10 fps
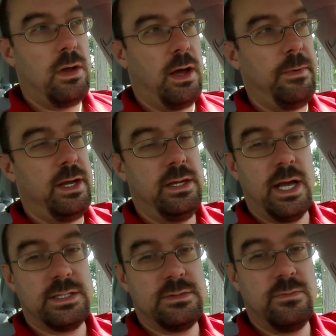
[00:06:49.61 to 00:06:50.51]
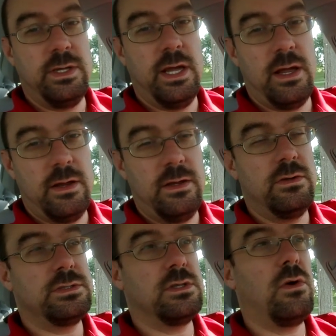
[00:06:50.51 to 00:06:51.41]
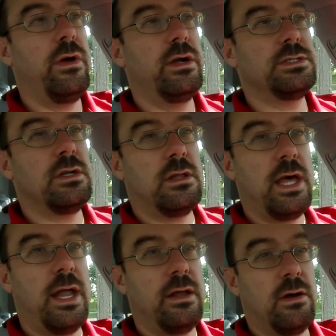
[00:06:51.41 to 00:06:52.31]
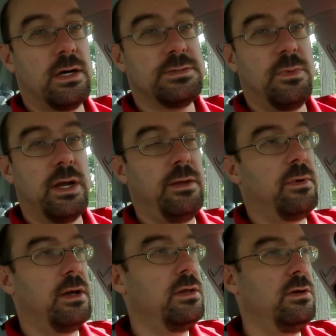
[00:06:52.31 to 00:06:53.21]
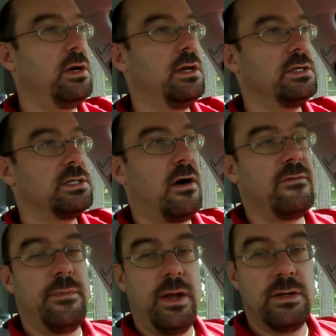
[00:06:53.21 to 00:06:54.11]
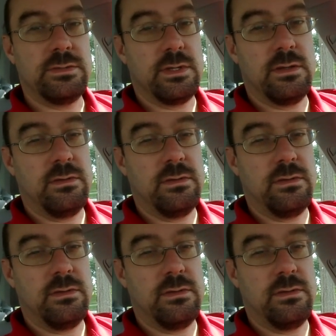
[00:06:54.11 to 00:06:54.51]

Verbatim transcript: I mean, yes, we use lawyers and all that, and it costs money, but you can dissolve a marriage with